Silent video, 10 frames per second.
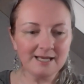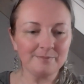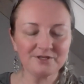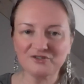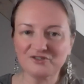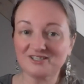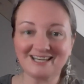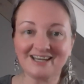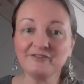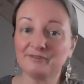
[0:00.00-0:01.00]
but you just
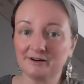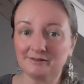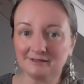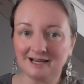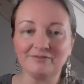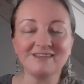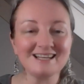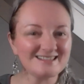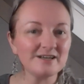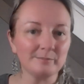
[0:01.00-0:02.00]
can't figure it out,
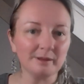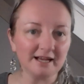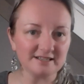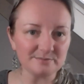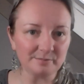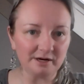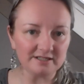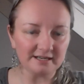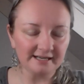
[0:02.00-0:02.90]
that's a blind spot.